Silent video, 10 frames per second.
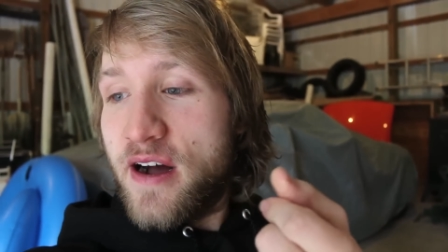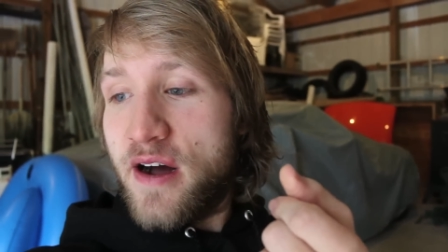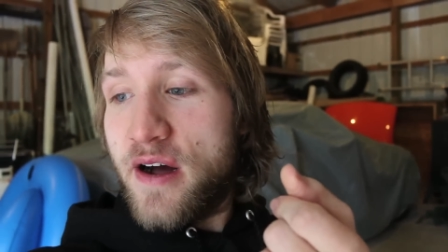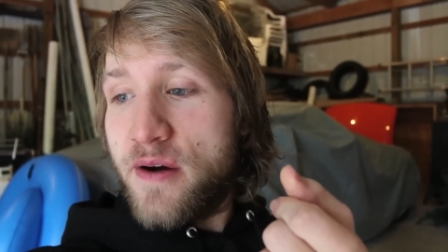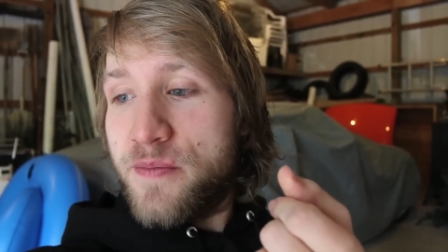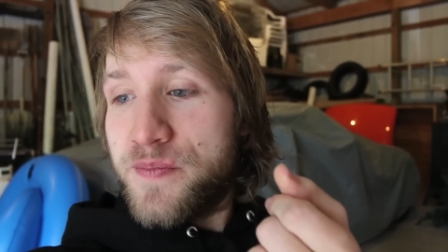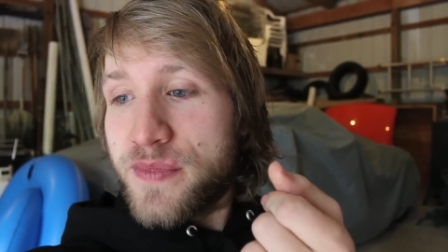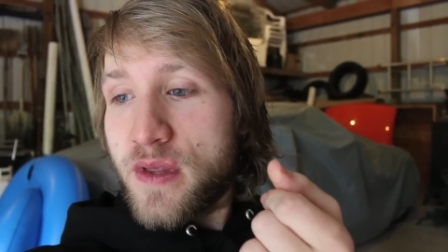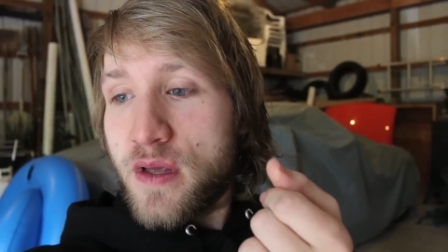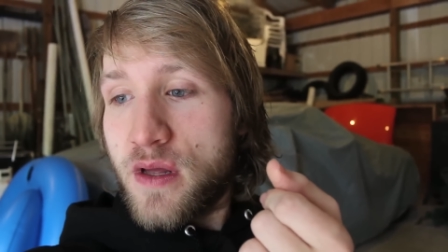Um,
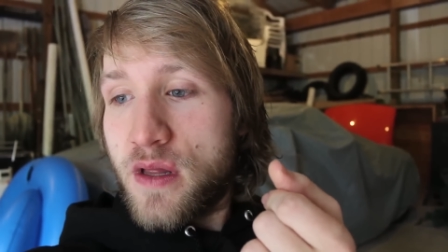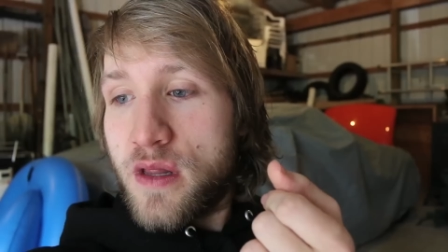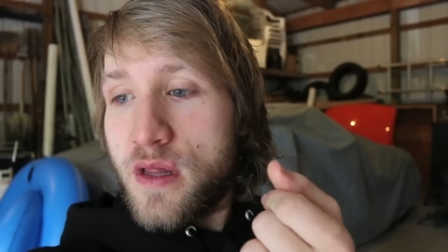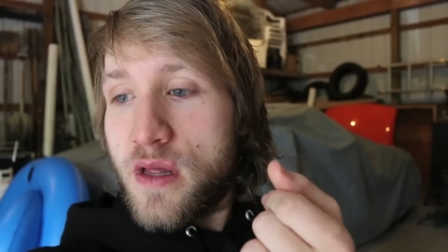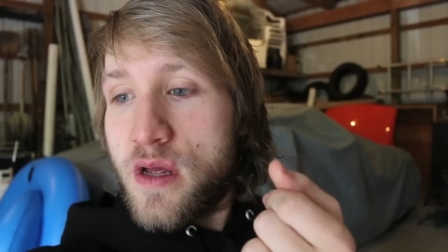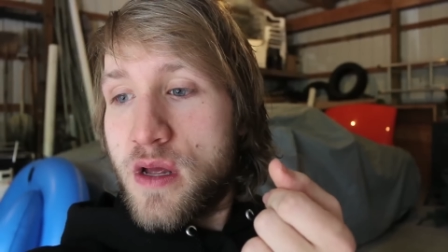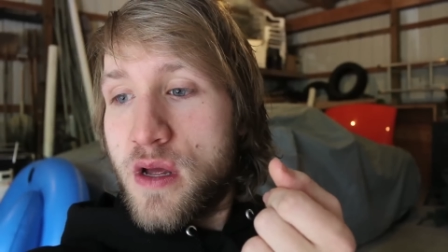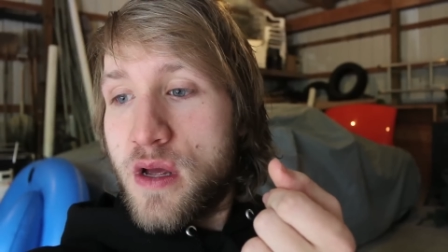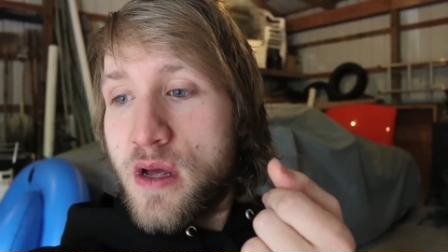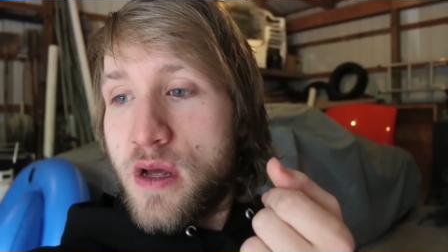no
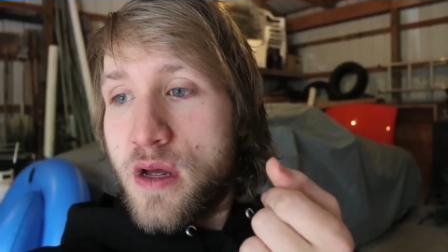hoverboards, so.